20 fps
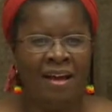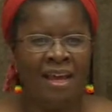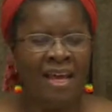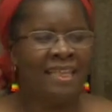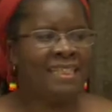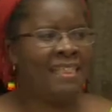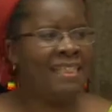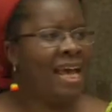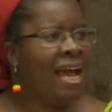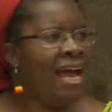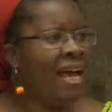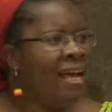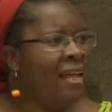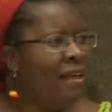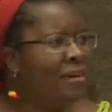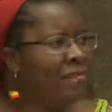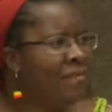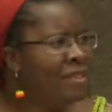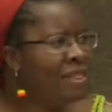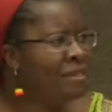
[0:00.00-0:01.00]
At
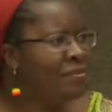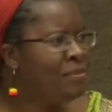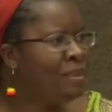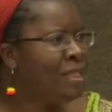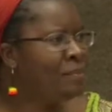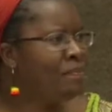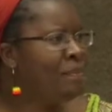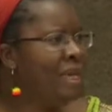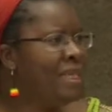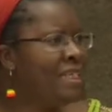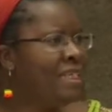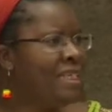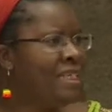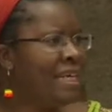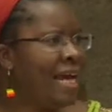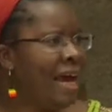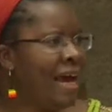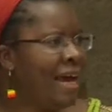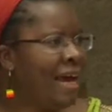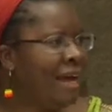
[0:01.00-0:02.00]
times we spend
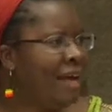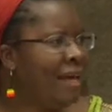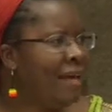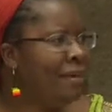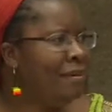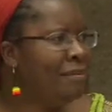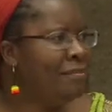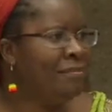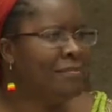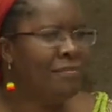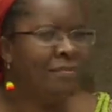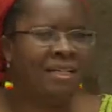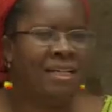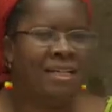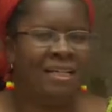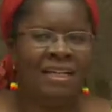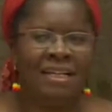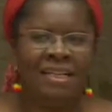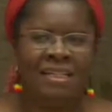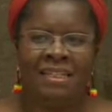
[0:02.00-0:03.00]
time
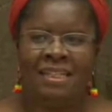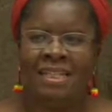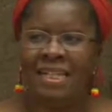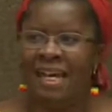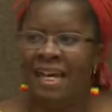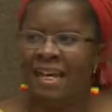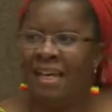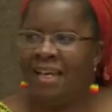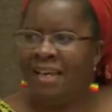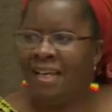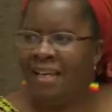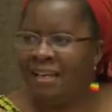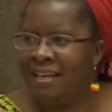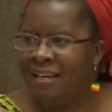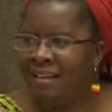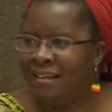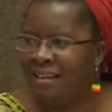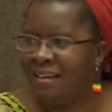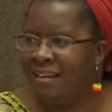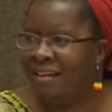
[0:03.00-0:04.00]

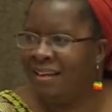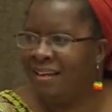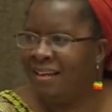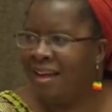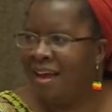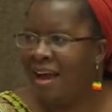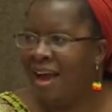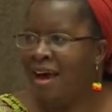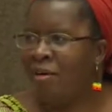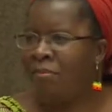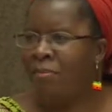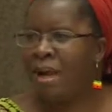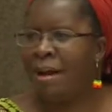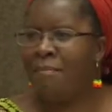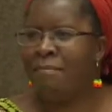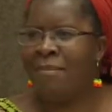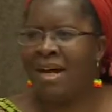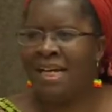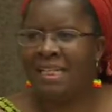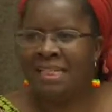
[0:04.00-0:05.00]
telling how we are
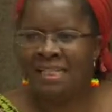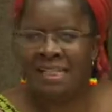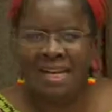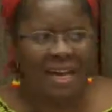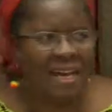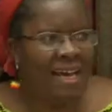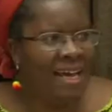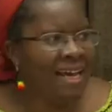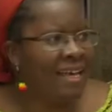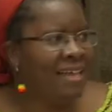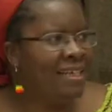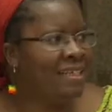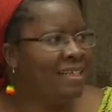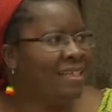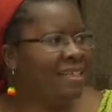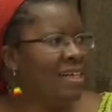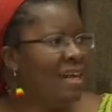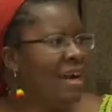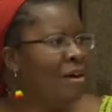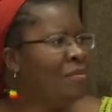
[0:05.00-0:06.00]

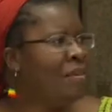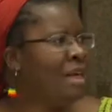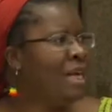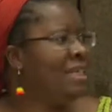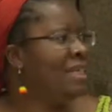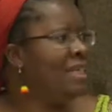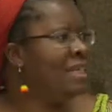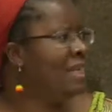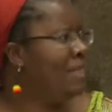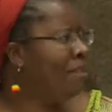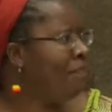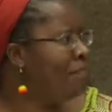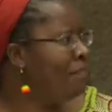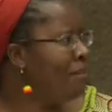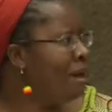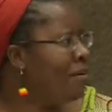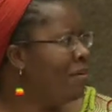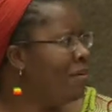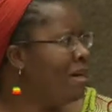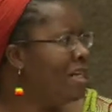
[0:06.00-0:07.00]
marginalized, how we are
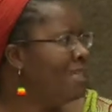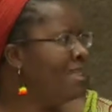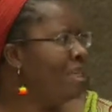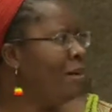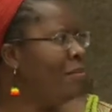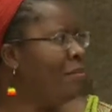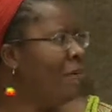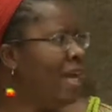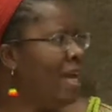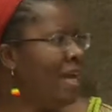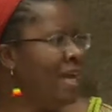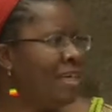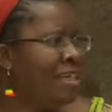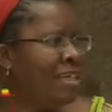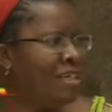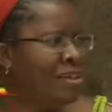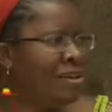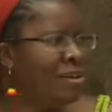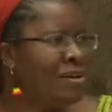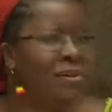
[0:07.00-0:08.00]
disempowered, how we are
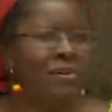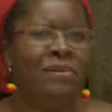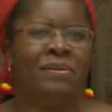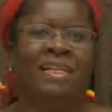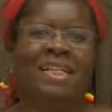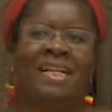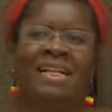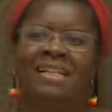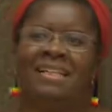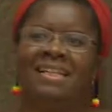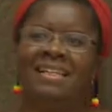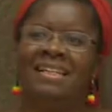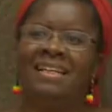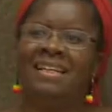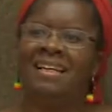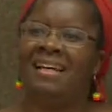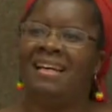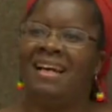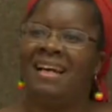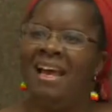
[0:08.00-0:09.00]
excluded,
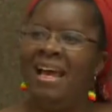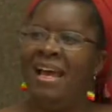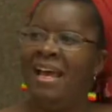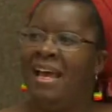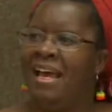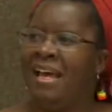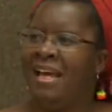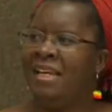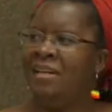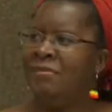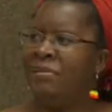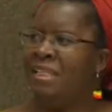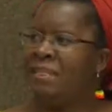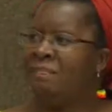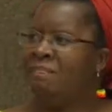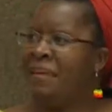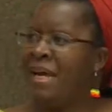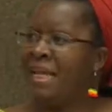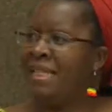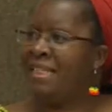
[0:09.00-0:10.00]
and we
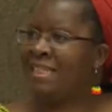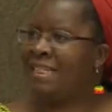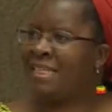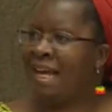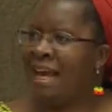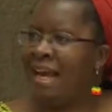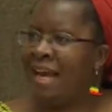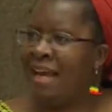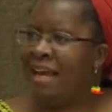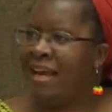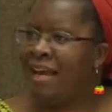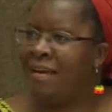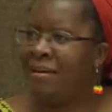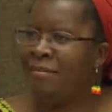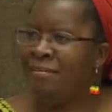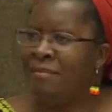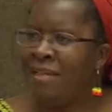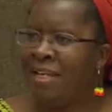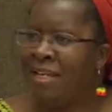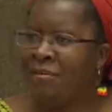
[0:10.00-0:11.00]
spend
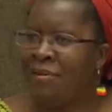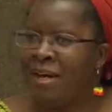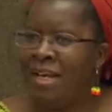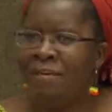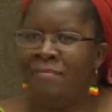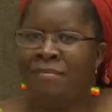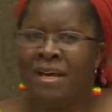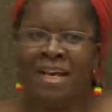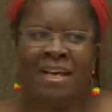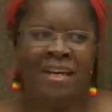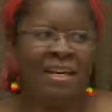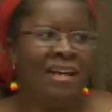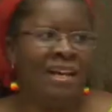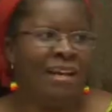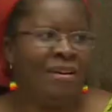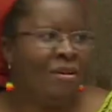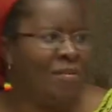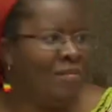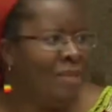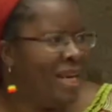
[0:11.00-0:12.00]
time equally making
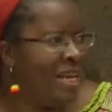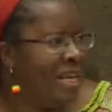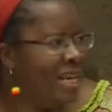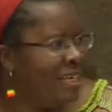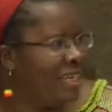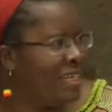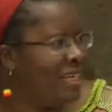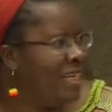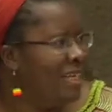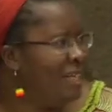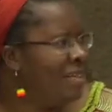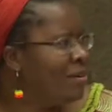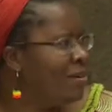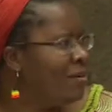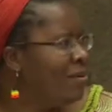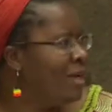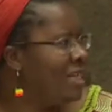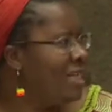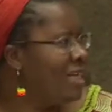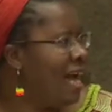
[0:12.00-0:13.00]
recommendations
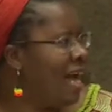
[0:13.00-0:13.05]
on what